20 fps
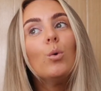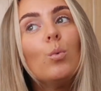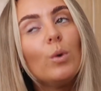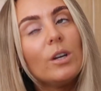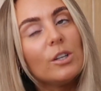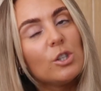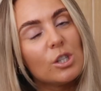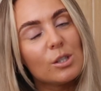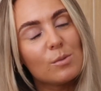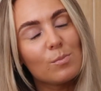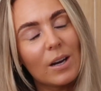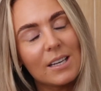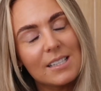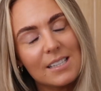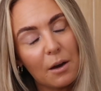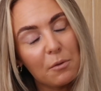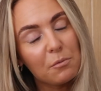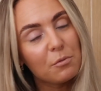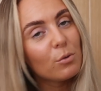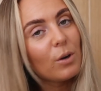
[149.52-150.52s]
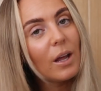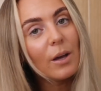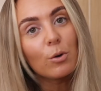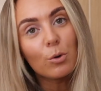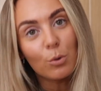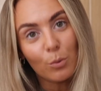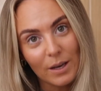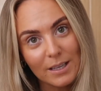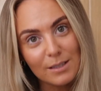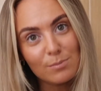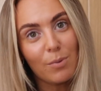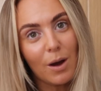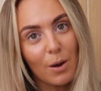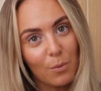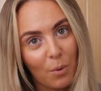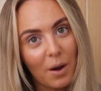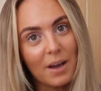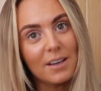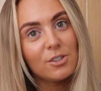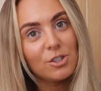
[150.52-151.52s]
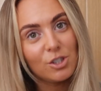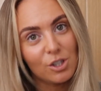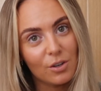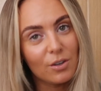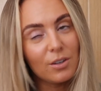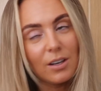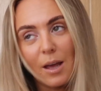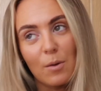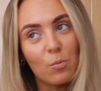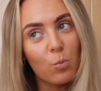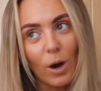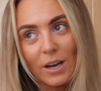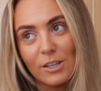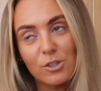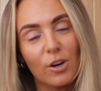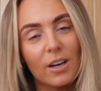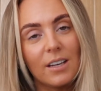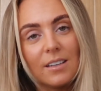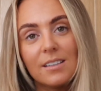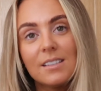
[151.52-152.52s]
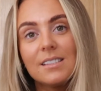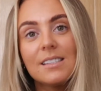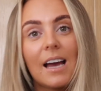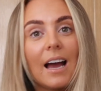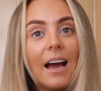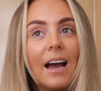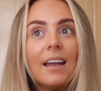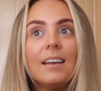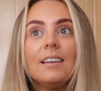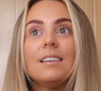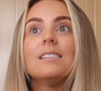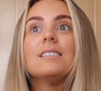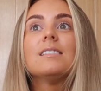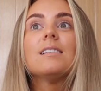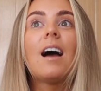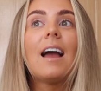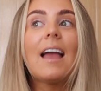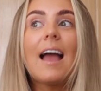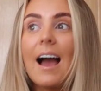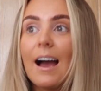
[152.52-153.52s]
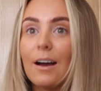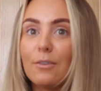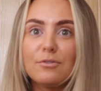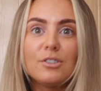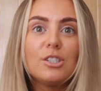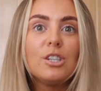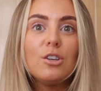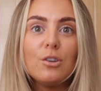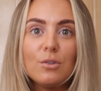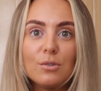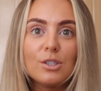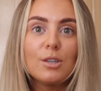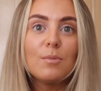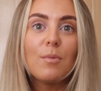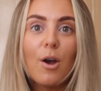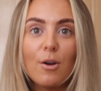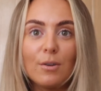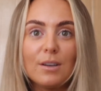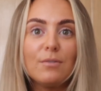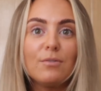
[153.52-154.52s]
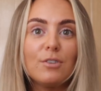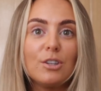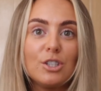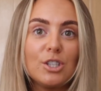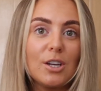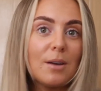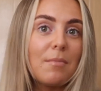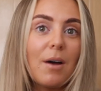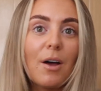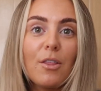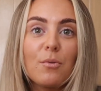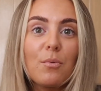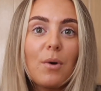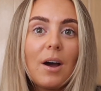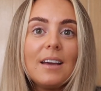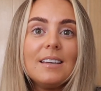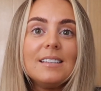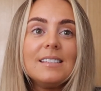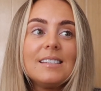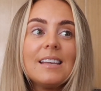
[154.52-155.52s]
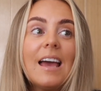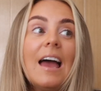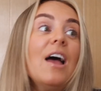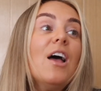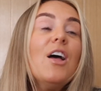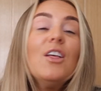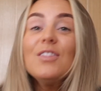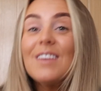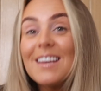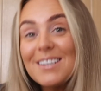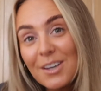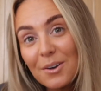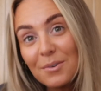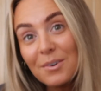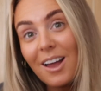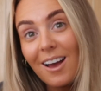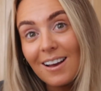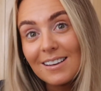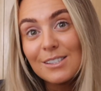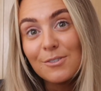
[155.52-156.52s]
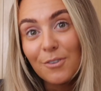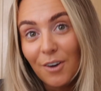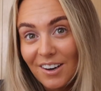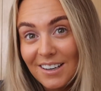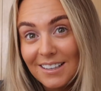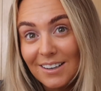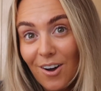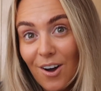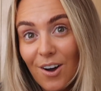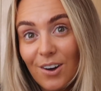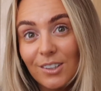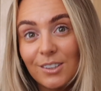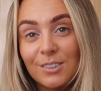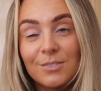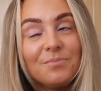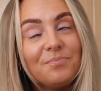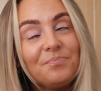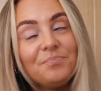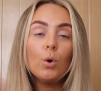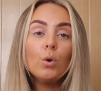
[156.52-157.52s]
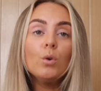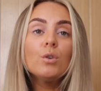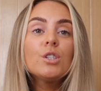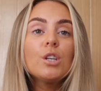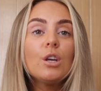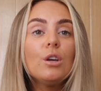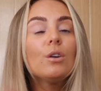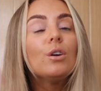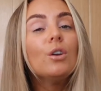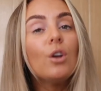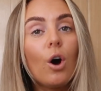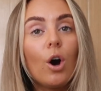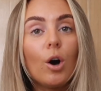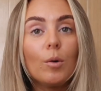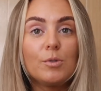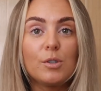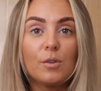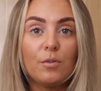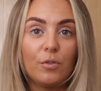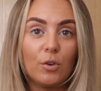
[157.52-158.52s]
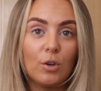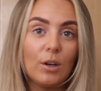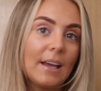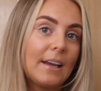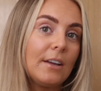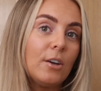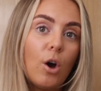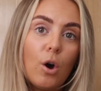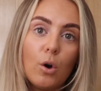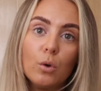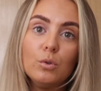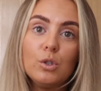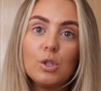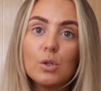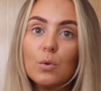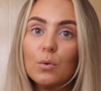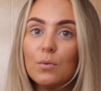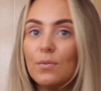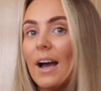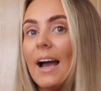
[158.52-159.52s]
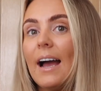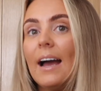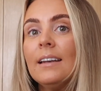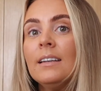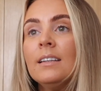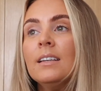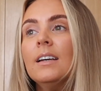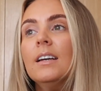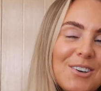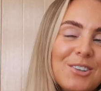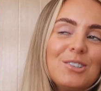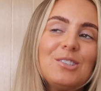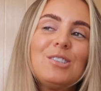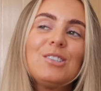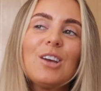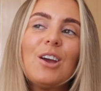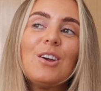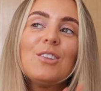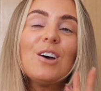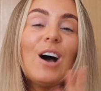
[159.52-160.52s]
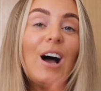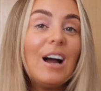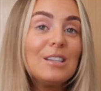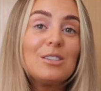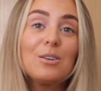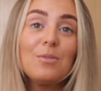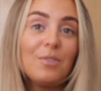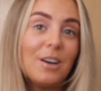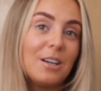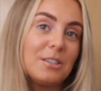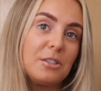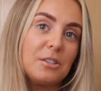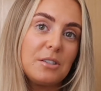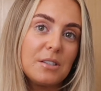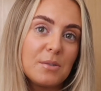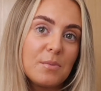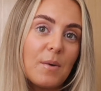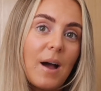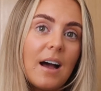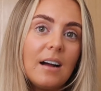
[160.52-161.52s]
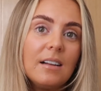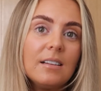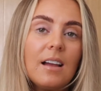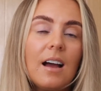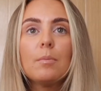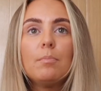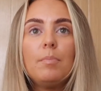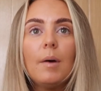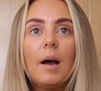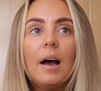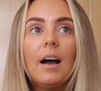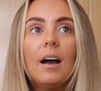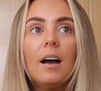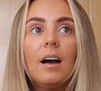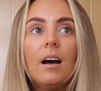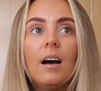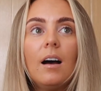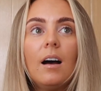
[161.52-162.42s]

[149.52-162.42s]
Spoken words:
which is my downfall. I always buy white trainers and I have to use them only for the gym, otherwise they don't last very long. Also, you can opt for like an old school van. Also the high top versions as well, but